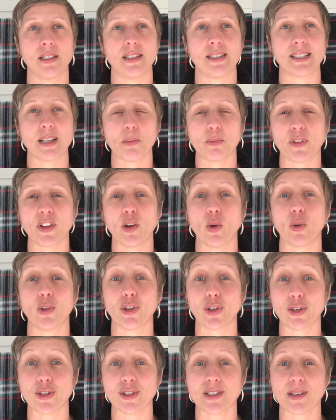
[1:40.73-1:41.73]
something or
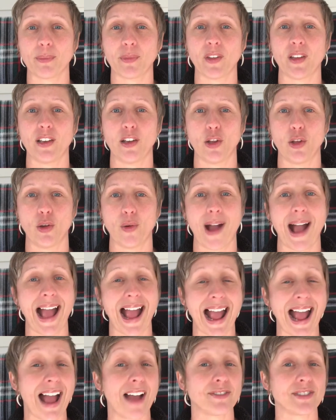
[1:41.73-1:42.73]
learn something new, I
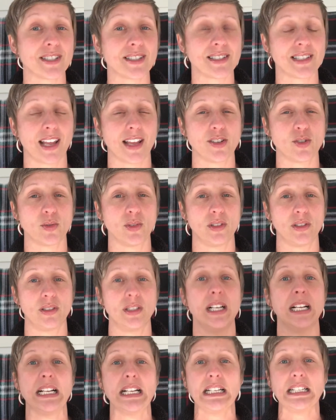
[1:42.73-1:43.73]
have to schedule